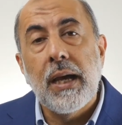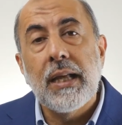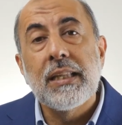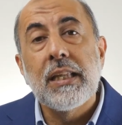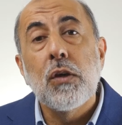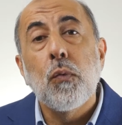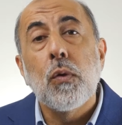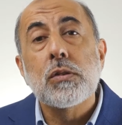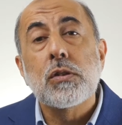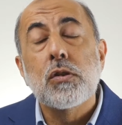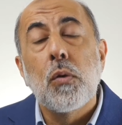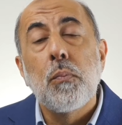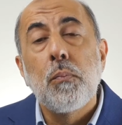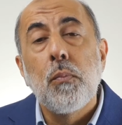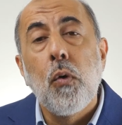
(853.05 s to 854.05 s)
and he was
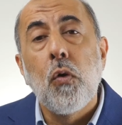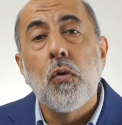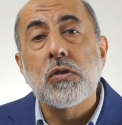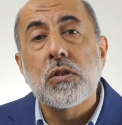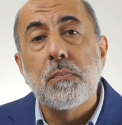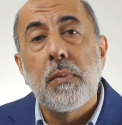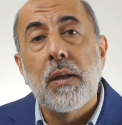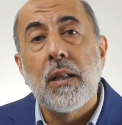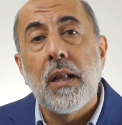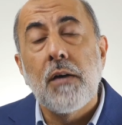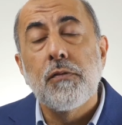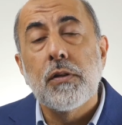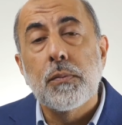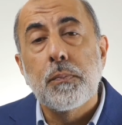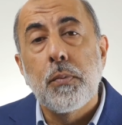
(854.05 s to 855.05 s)
the most
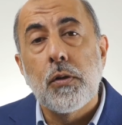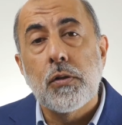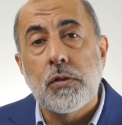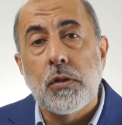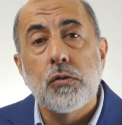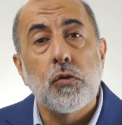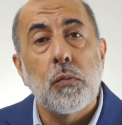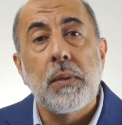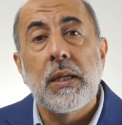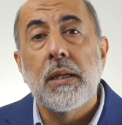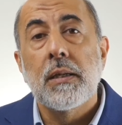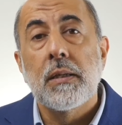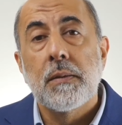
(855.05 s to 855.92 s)
beloved person to me.